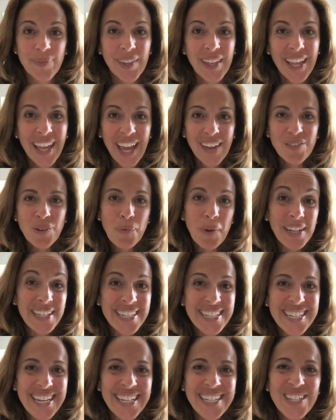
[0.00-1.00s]
Hey
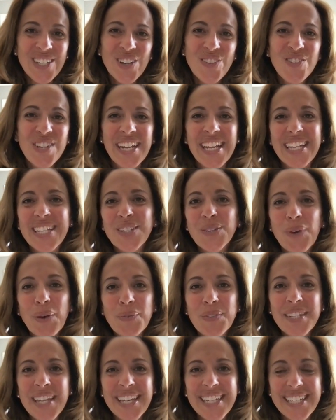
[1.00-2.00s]
everybody, Jen here, Gen X
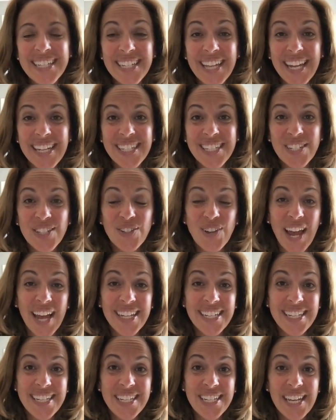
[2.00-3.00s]
Website Design and
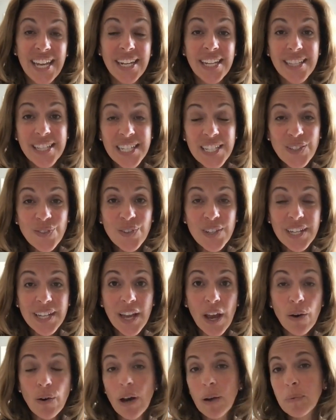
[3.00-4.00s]
Strategy. And in this
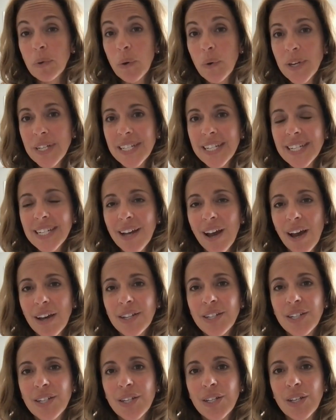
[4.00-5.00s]
video, I'm going to talk
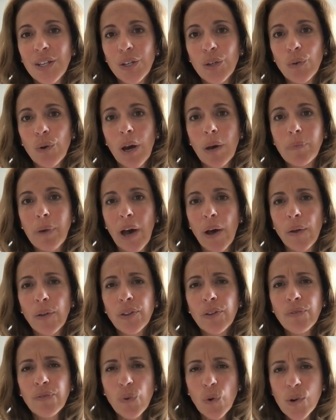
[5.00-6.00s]
to you about
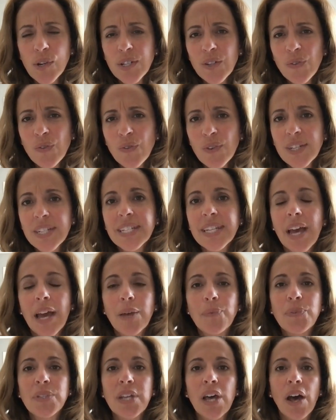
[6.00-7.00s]
the 4 different
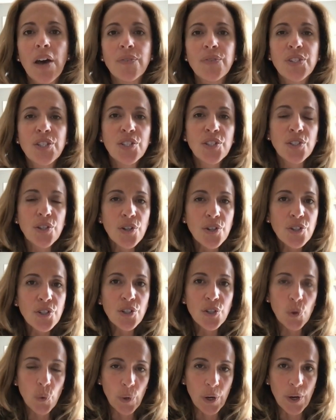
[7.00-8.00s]
types of
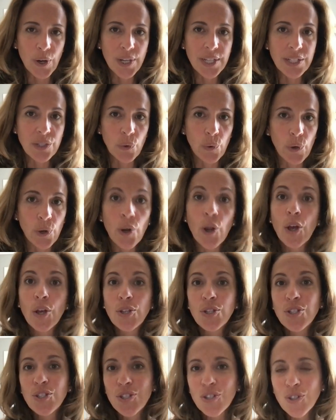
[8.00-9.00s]
search queries or
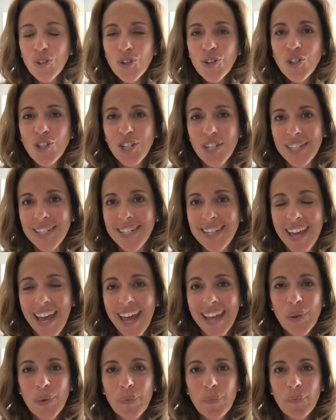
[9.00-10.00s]
search
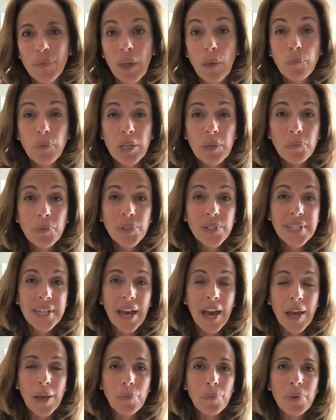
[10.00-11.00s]
intent that people
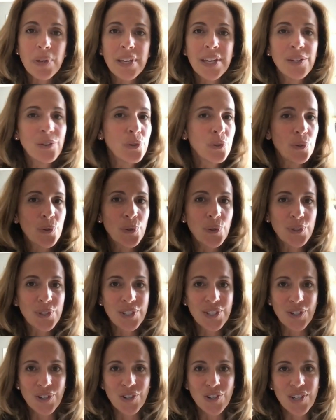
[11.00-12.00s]
type in Google
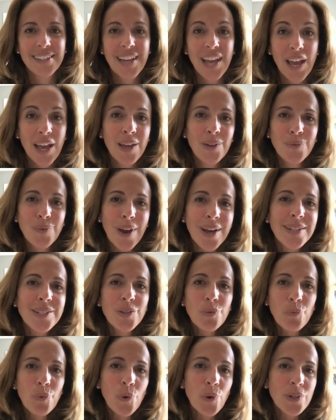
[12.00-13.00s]
searches and why
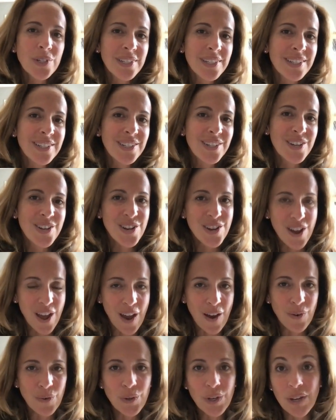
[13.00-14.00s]
it's important to
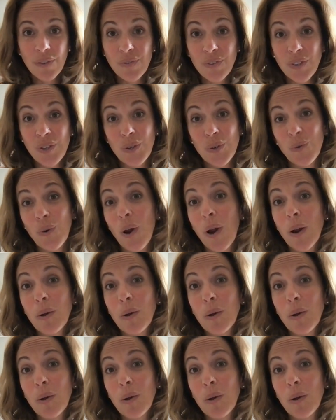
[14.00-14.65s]
know if you are